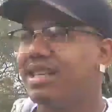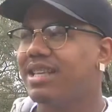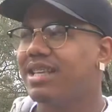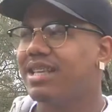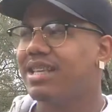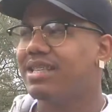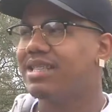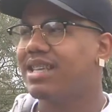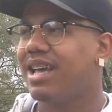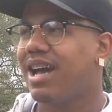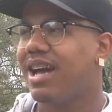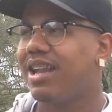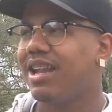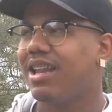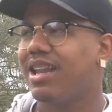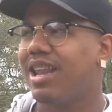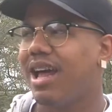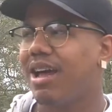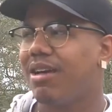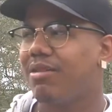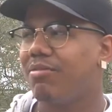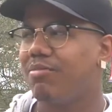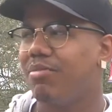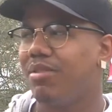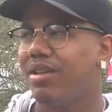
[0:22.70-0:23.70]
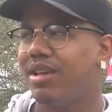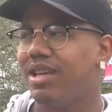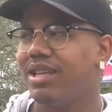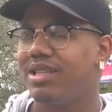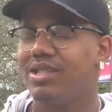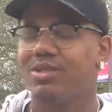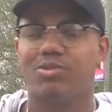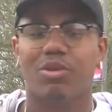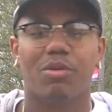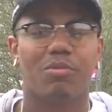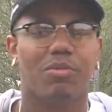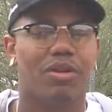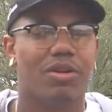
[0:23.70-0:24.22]
It's kind of like being
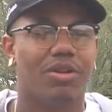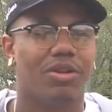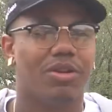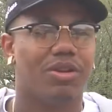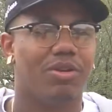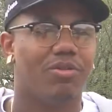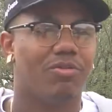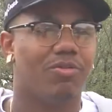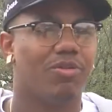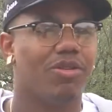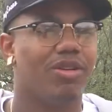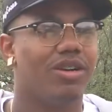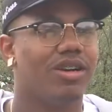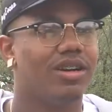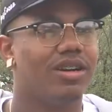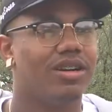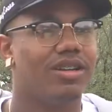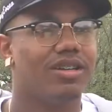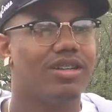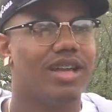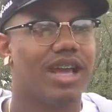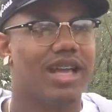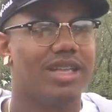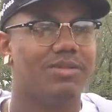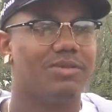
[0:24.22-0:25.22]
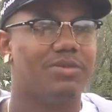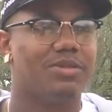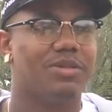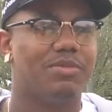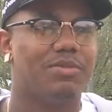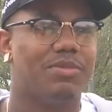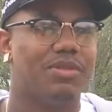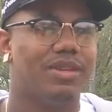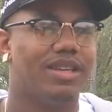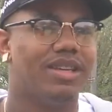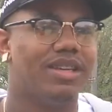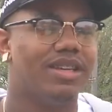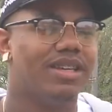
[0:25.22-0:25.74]
swept under the rug as we
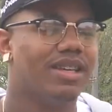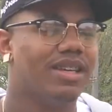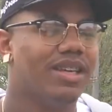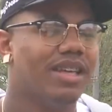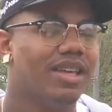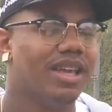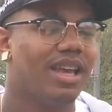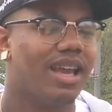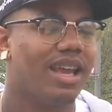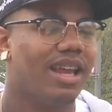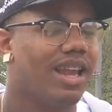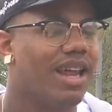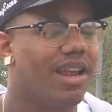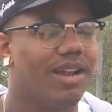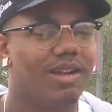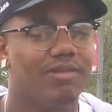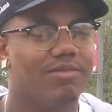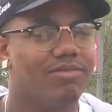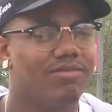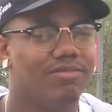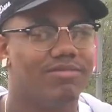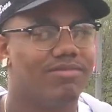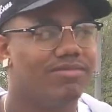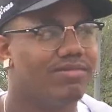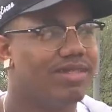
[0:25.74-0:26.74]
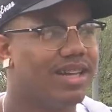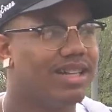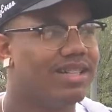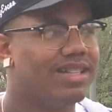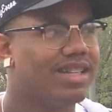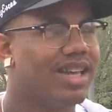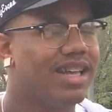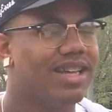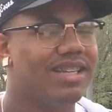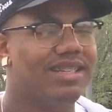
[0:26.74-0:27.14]
speak, and I don't like that.